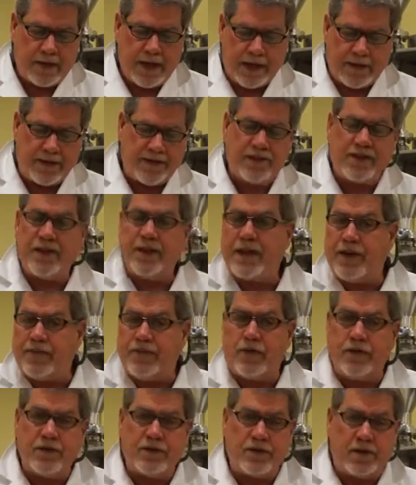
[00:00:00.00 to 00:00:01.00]
that's the
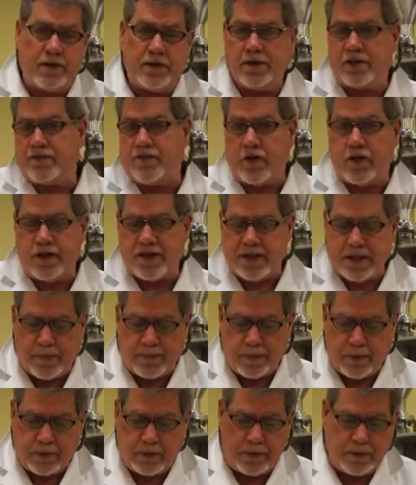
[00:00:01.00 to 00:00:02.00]
difference. It's very
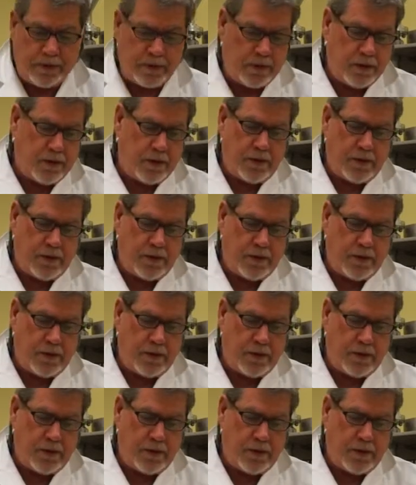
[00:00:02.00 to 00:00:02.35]
simple.